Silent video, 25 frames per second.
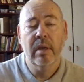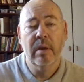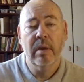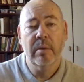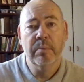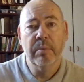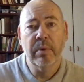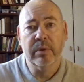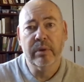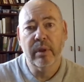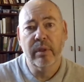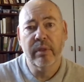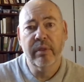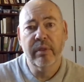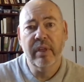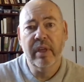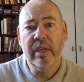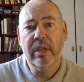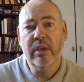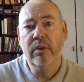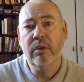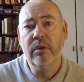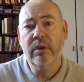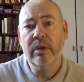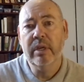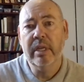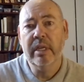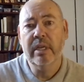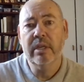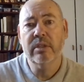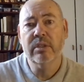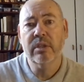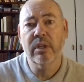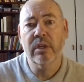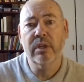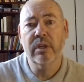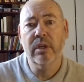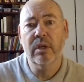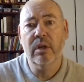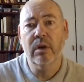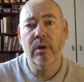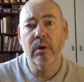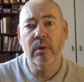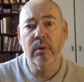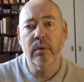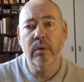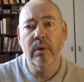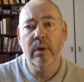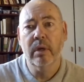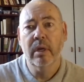But the thing you need to
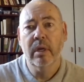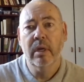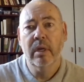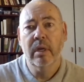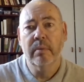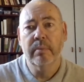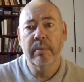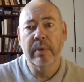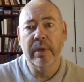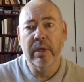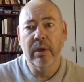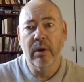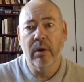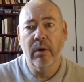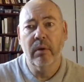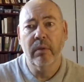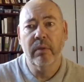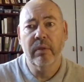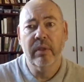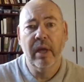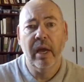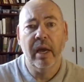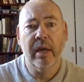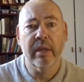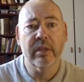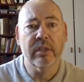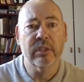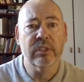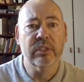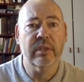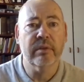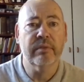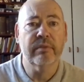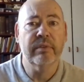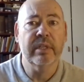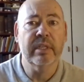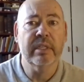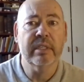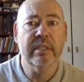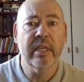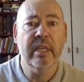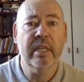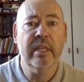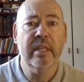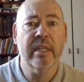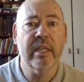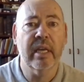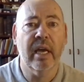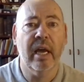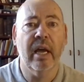know beyond that is if he
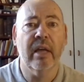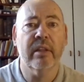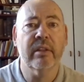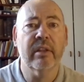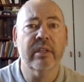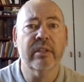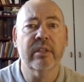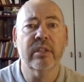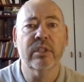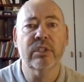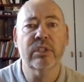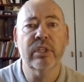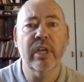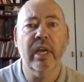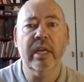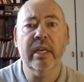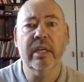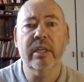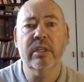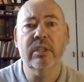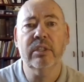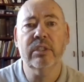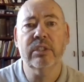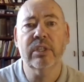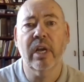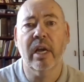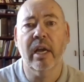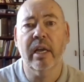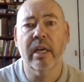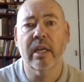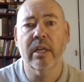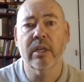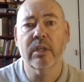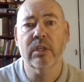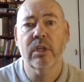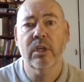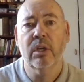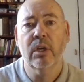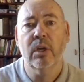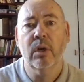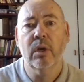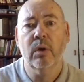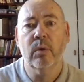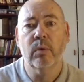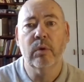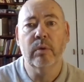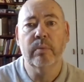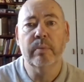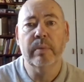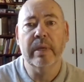did that, then the second child
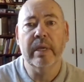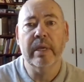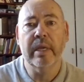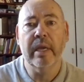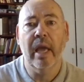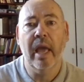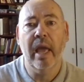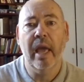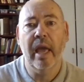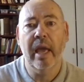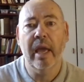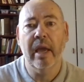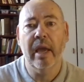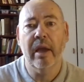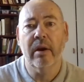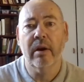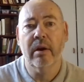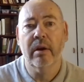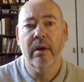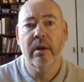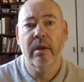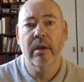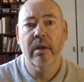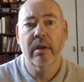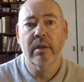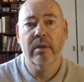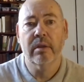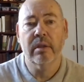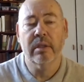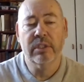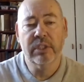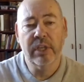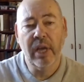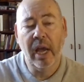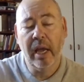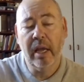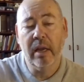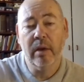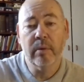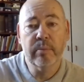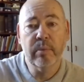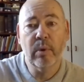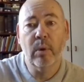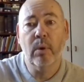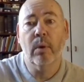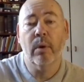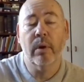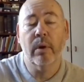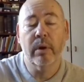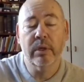would be heir, the child
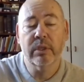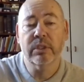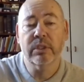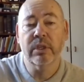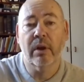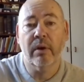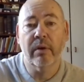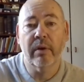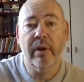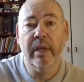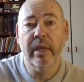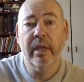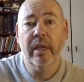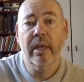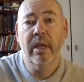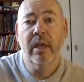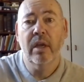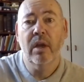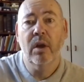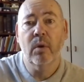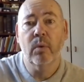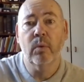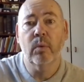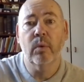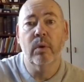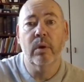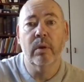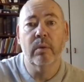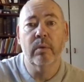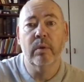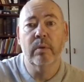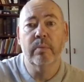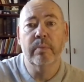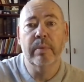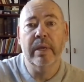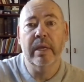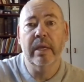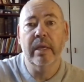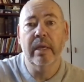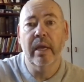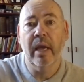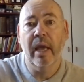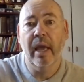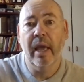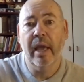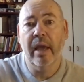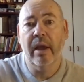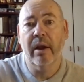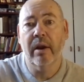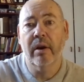born, would be
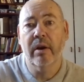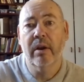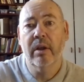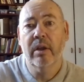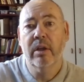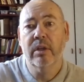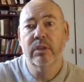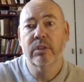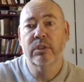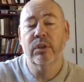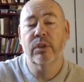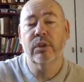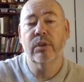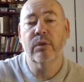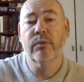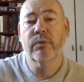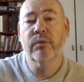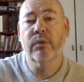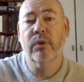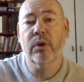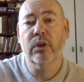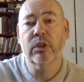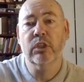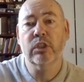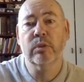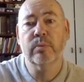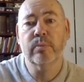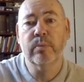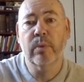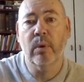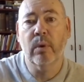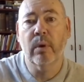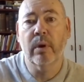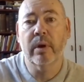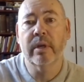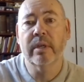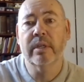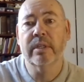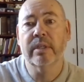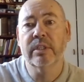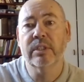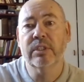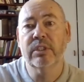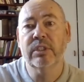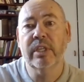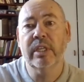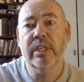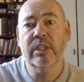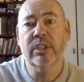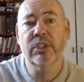heir to the firstborn
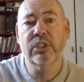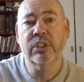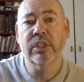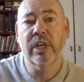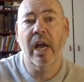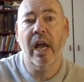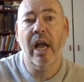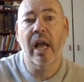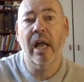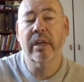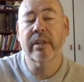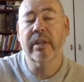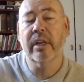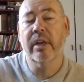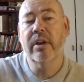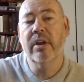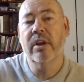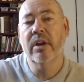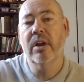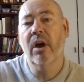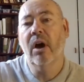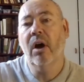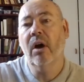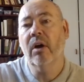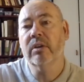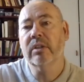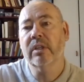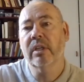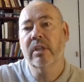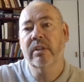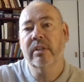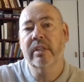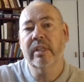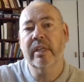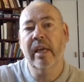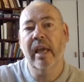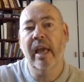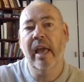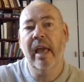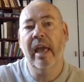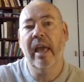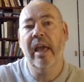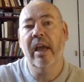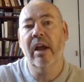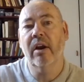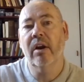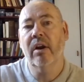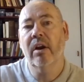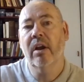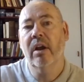deceased child and not be
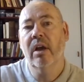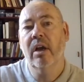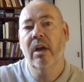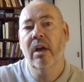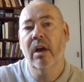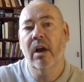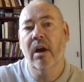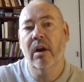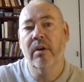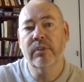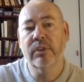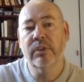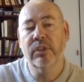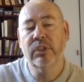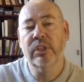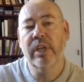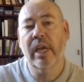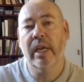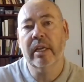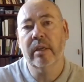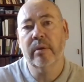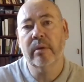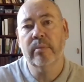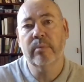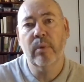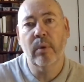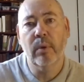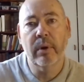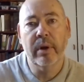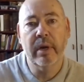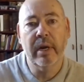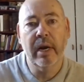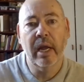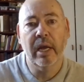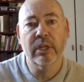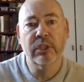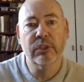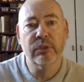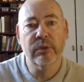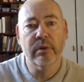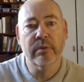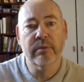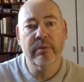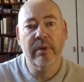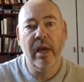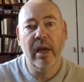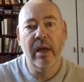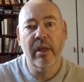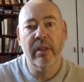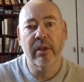heir of the second-born natural
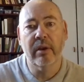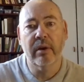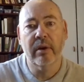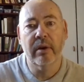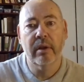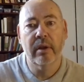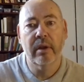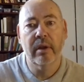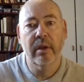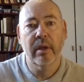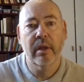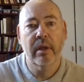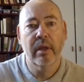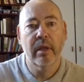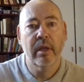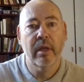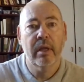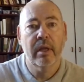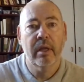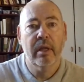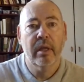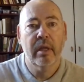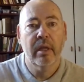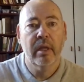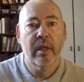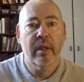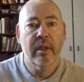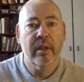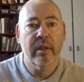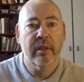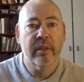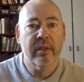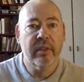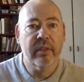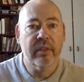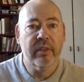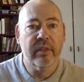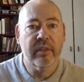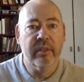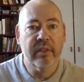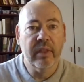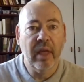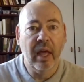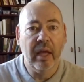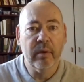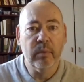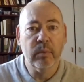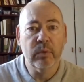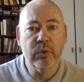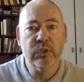father.
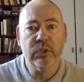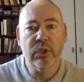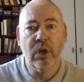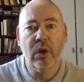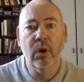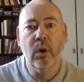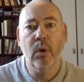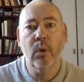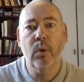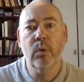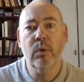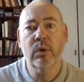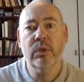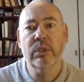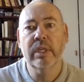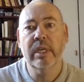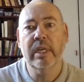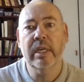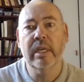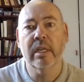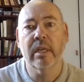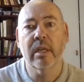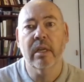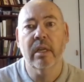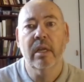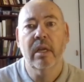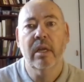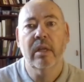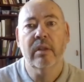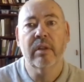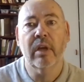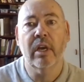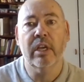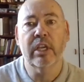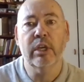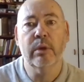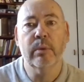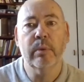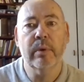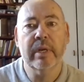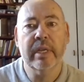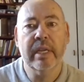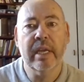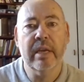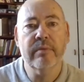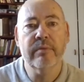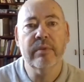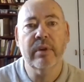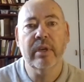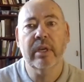That was the whole deal, that you were
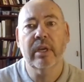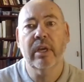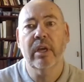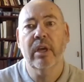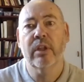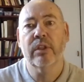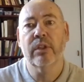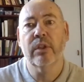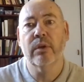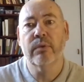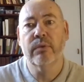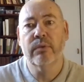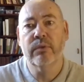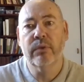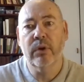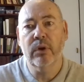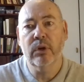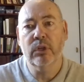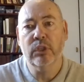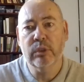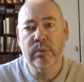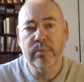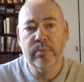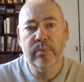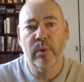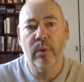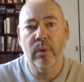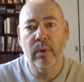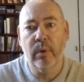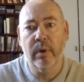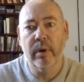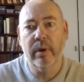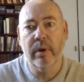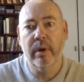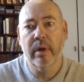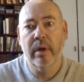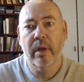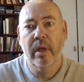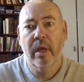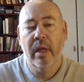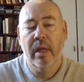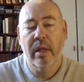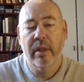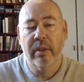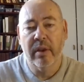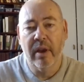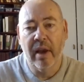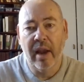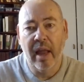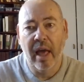giving the firstborn
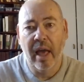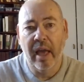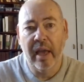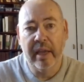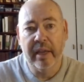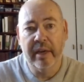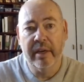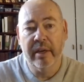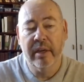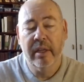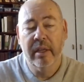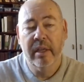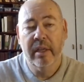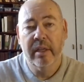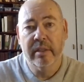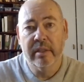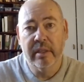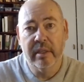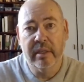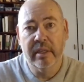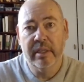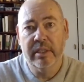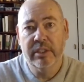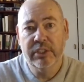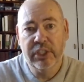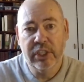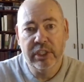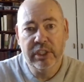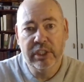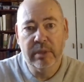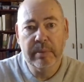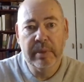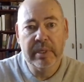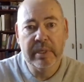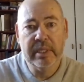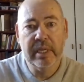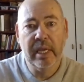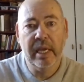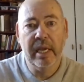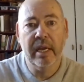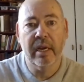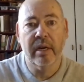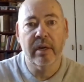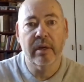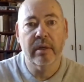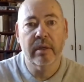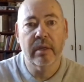line the legitimate heir.